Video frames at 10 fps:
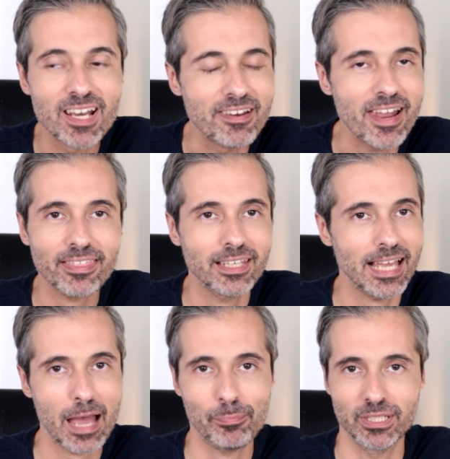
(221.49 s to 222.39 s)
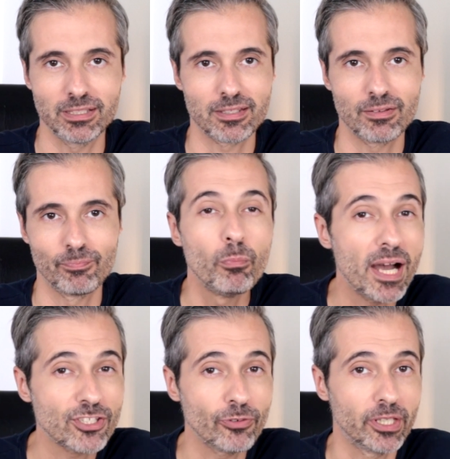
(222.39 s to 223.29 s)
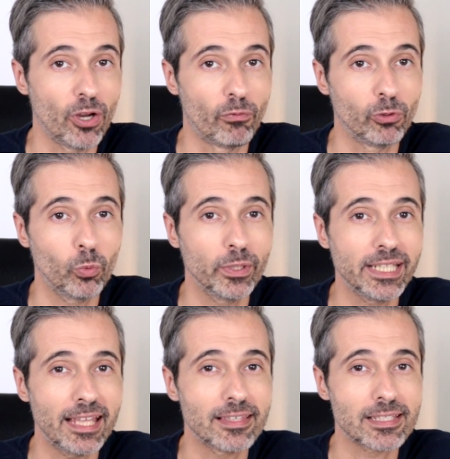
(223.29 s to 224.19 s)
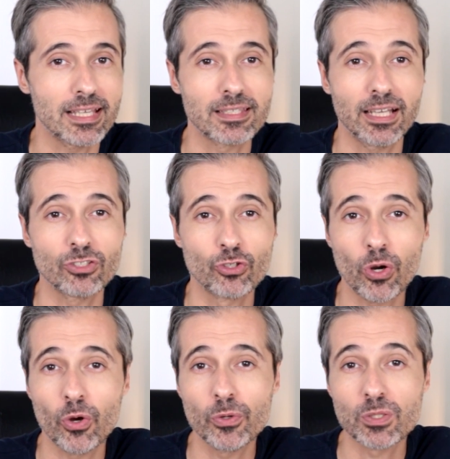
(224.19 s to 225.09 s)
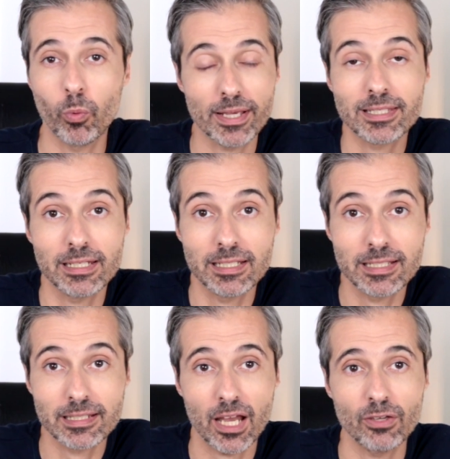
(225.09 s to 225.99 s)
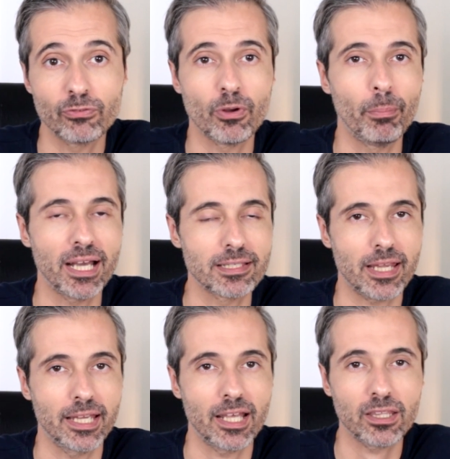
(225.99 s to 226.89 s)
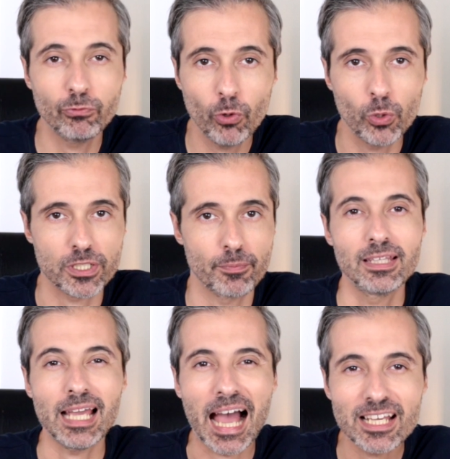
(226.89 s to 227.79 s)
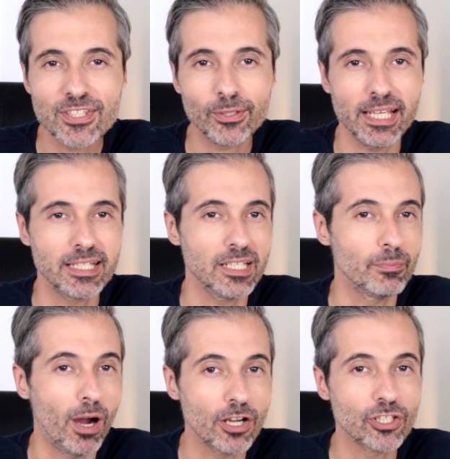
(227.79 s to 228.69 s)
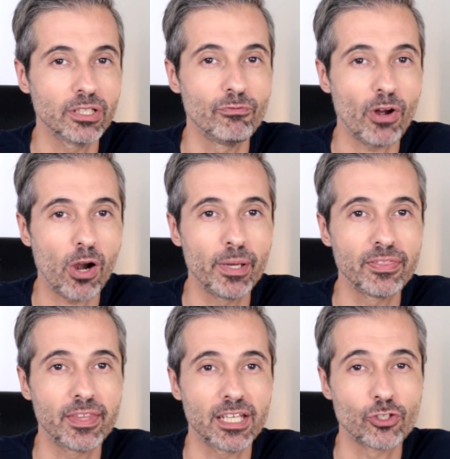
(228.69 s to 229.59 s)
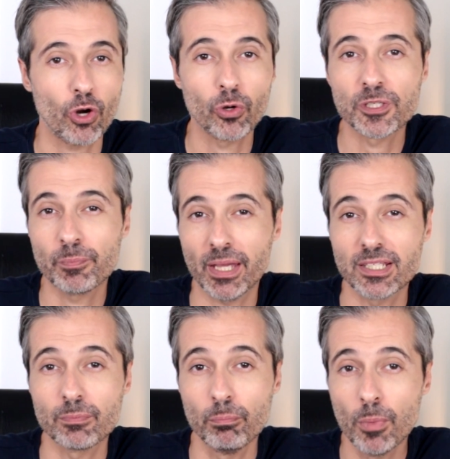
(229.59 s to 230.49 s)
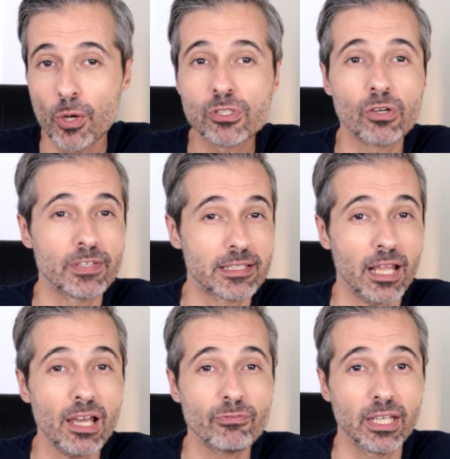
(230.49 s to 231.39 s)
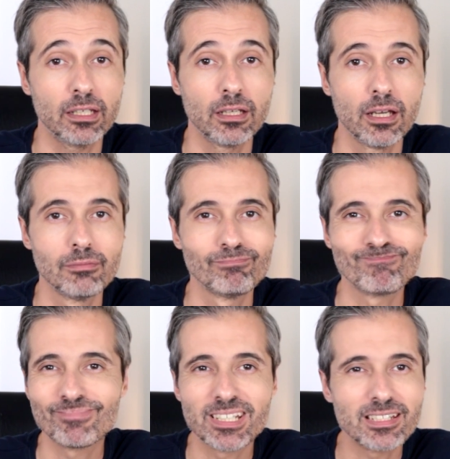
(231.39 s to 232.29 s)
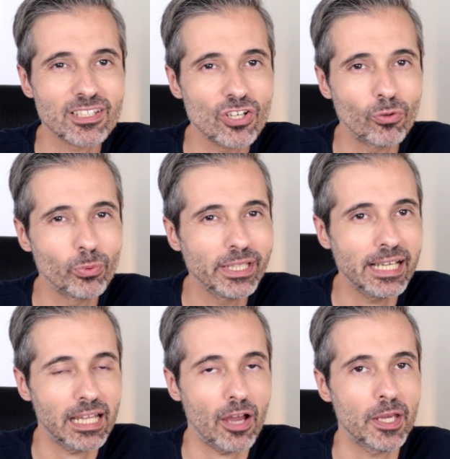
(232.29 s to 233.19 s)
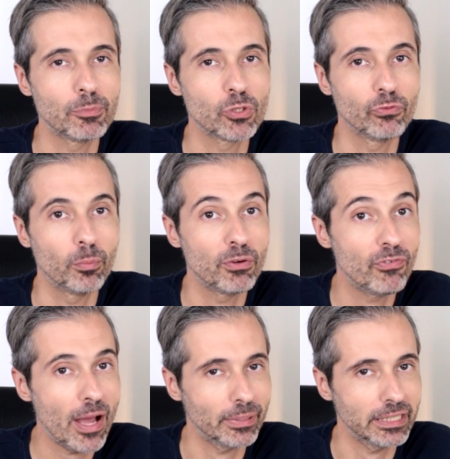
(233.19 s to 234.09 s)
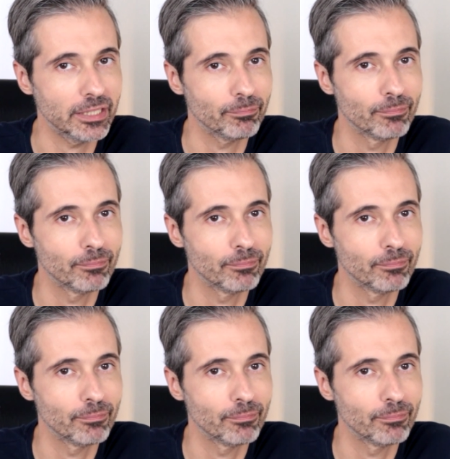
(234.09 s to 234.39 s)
nothing happens. For much of the novel, we get the sense that Drogo is wasting his life by staying at the fort. The isolated martial environment that Drogo spends most of his life in does not really allow him to form a family.